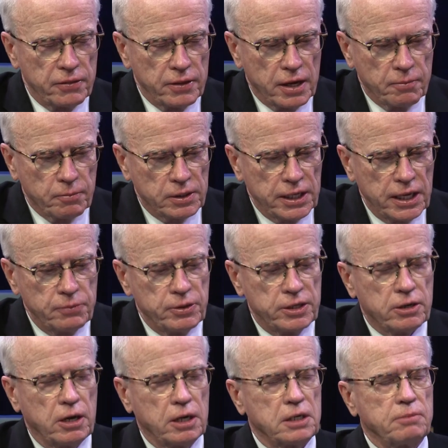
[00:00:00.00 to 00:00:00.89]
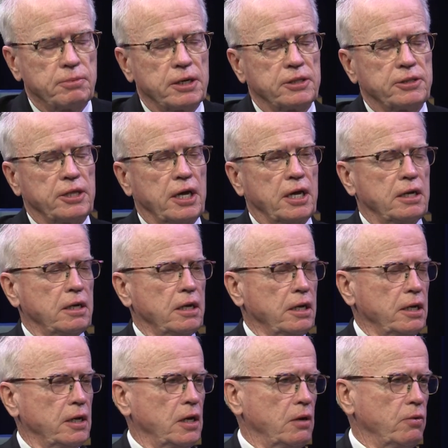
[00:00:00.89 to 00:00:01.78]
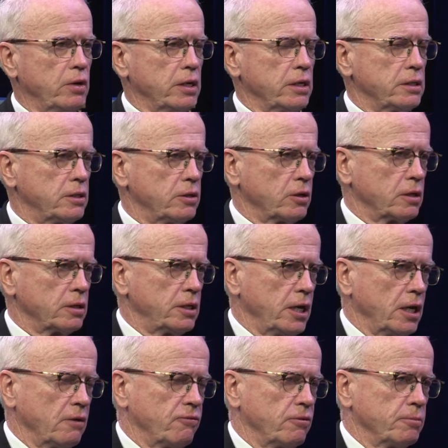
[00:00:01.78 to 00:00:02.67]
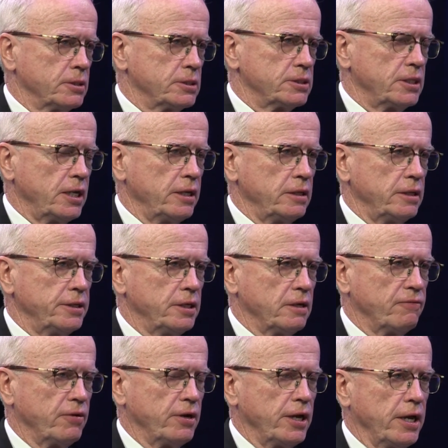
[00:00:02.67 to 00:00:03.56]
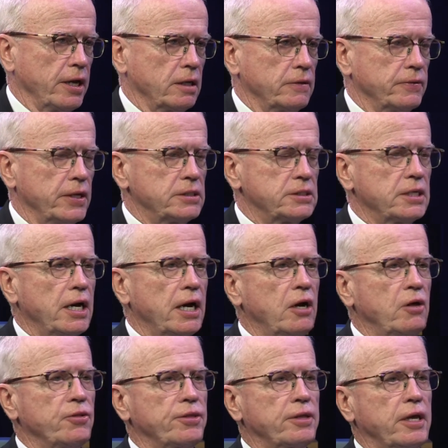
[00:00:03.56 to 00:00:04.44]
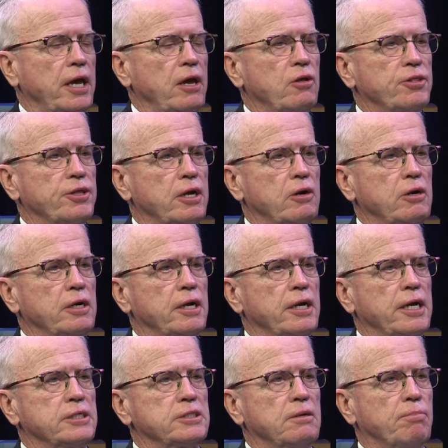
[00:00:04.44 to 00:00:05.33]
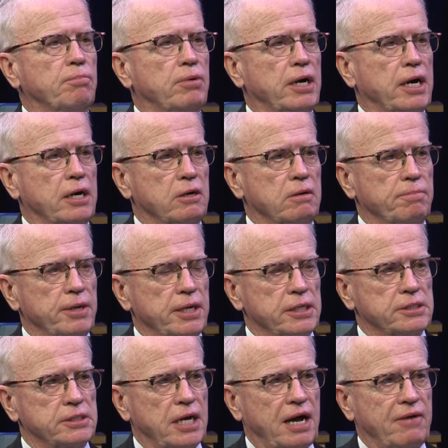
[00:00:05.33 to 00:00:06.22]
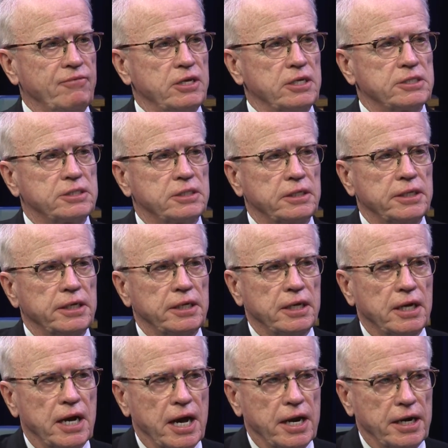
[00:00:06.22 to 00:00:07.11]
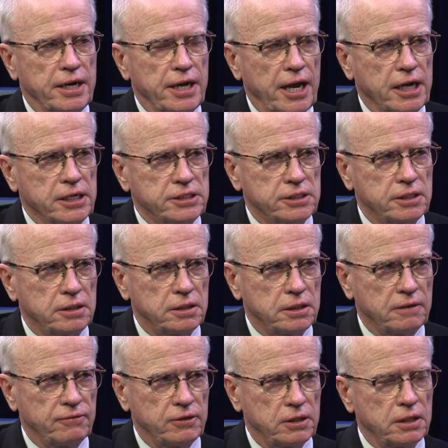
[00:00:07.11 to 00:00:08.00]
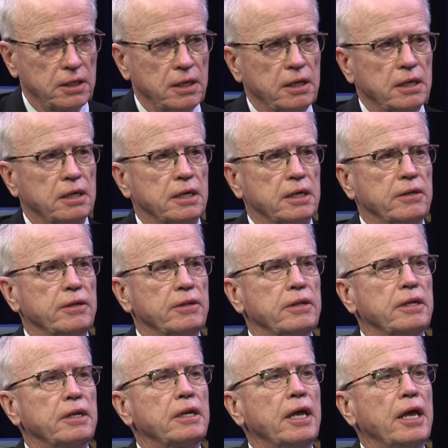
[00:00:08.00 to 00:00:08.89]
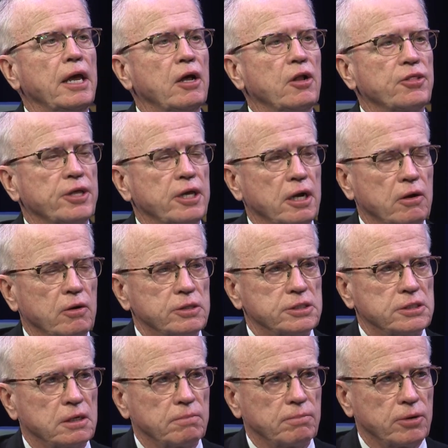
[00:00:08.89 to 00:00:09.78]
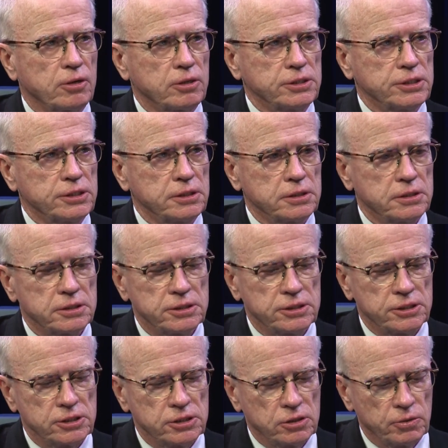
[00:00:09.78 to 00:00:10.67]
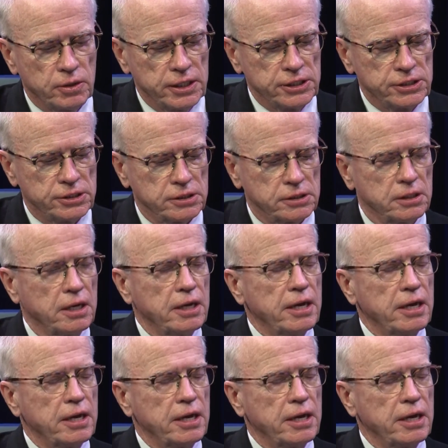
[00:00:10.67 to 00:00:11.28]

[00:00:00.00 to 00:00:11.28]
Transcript: I'm glad we talked about that. Now I want to take it from a slightly different angle, and that's healthcare as a broader base. Obviously, on a national level, healthcare is an emerging situation,